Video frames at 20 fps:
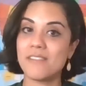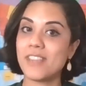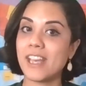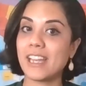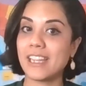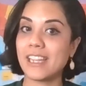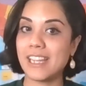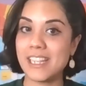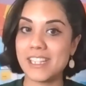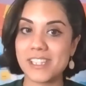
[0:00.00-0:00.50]

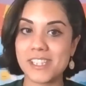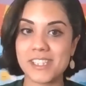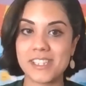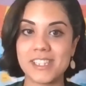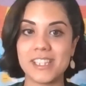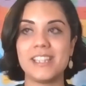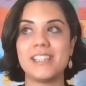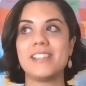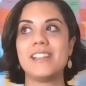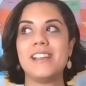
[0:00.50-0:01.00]
that
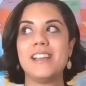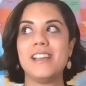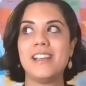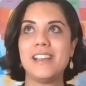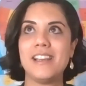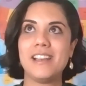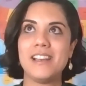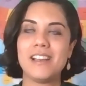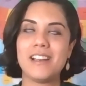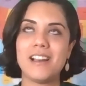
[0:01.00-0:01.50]
instant
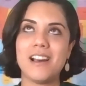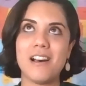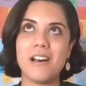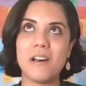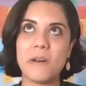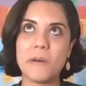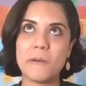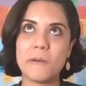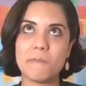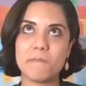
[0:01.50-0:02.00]

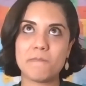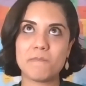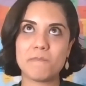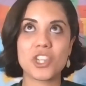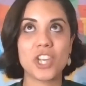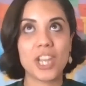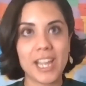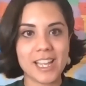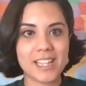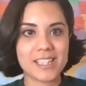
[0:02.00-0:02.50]

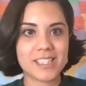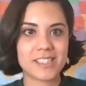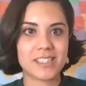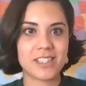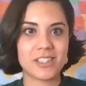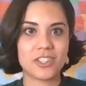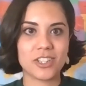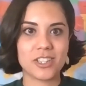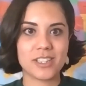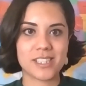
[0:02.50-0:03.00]
chance to
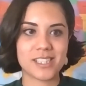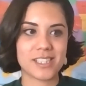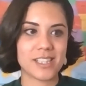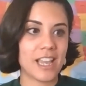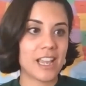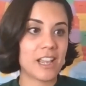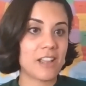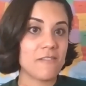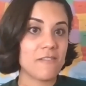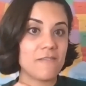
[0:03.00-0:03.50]
just
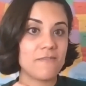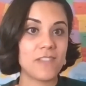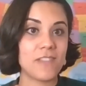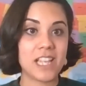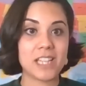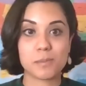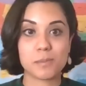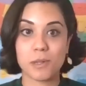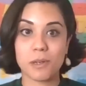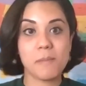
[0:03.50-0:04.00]
like
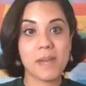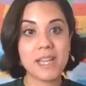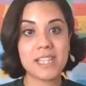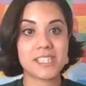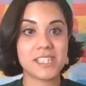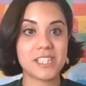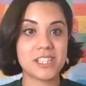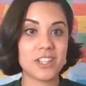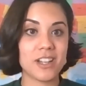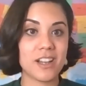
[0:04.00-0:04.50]
Facebook
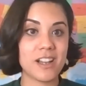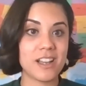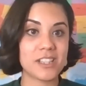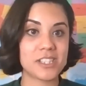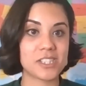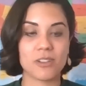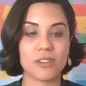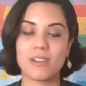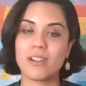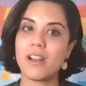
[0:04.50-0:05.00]
message
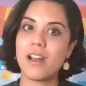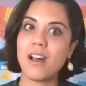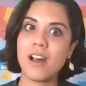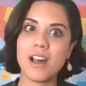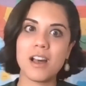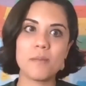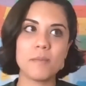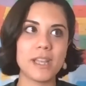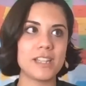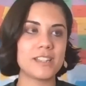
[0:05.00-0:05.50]
us or
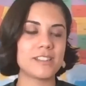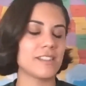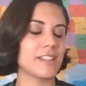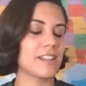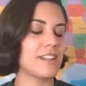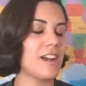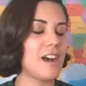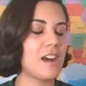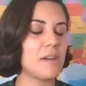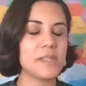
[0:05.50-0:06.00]
comment, and the
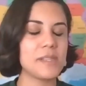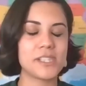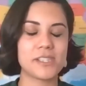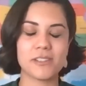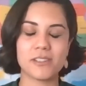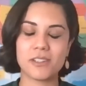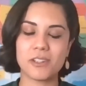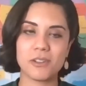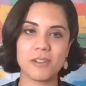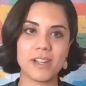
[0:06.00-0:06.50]
comments
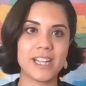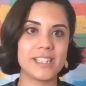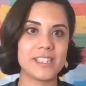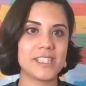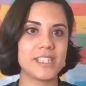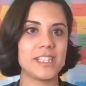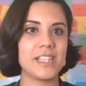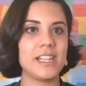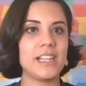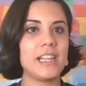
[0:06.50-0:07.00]
are
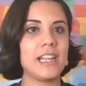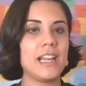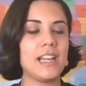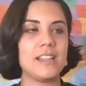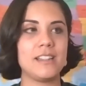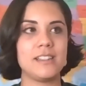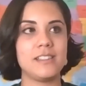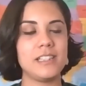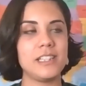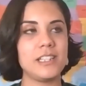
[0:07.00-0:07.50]
crazy,
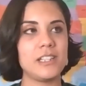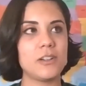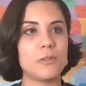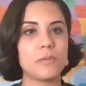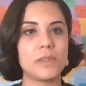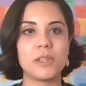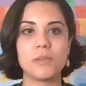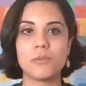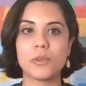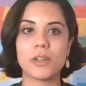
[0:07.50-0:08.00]
and
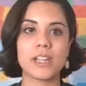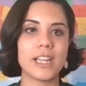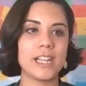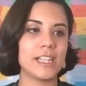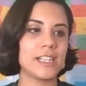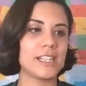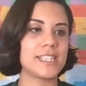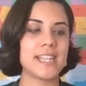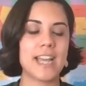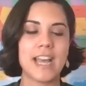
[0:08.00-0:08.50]
we're
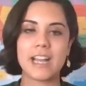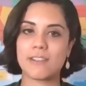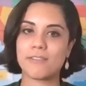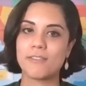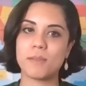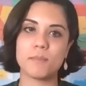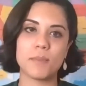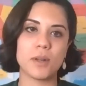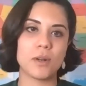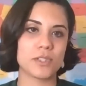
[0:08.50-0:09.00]
getting attacked
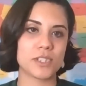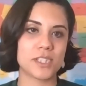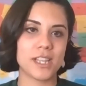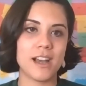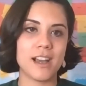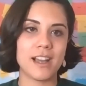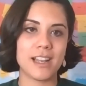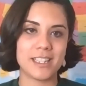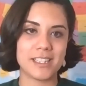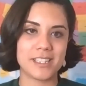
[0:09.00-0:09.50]
from both
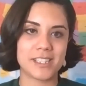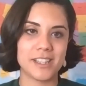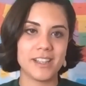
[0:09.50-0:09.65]
sides.